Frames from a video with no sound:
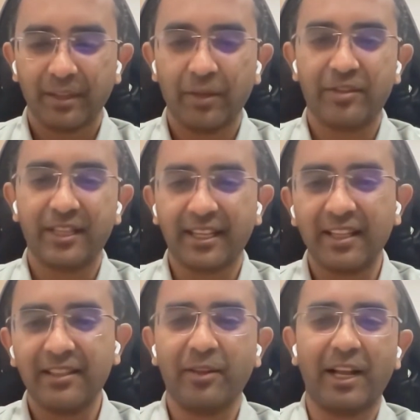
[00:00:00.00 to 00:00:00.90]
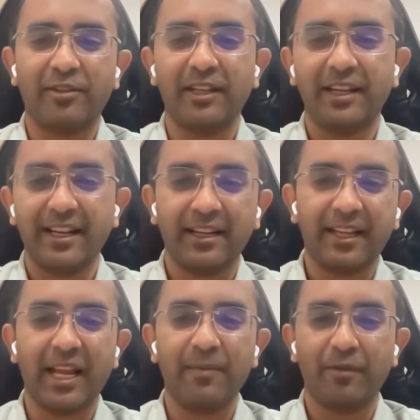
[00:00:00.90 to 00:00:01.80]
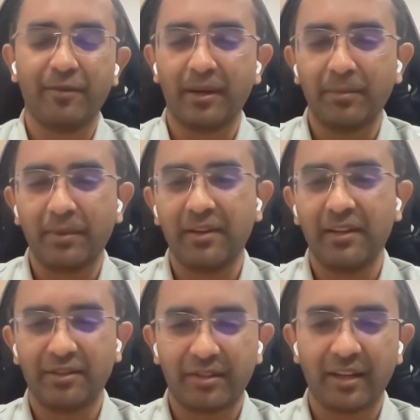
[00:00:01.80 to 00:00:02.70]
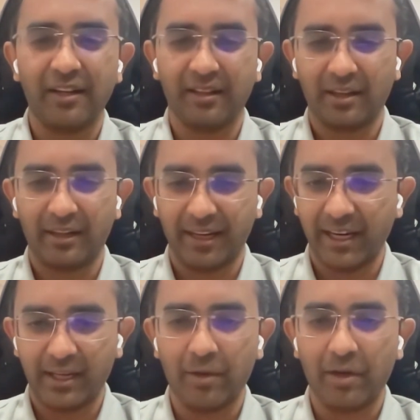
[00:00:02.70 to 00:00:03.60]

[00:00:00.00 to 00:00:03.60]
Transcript: You're checking that you're actually getting a type of number or a string or date or